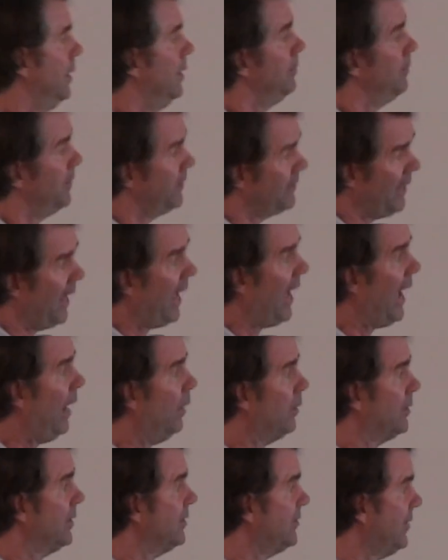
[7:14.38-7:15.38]
But
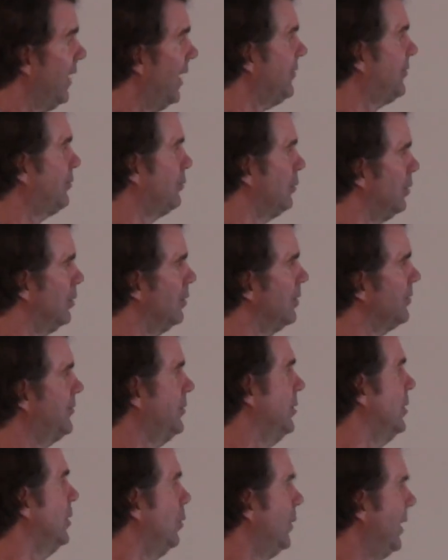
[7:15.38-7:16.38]
now, under the test
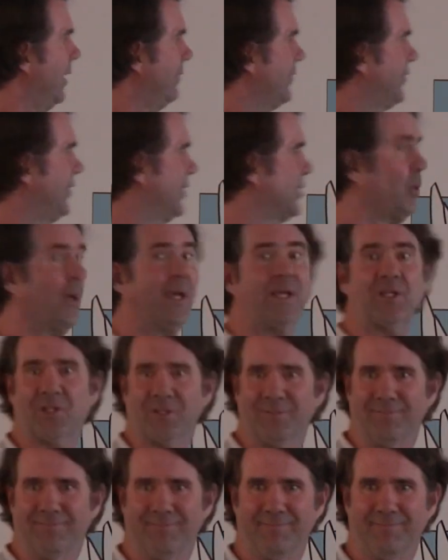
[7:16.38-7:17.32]
rules, we have a situation.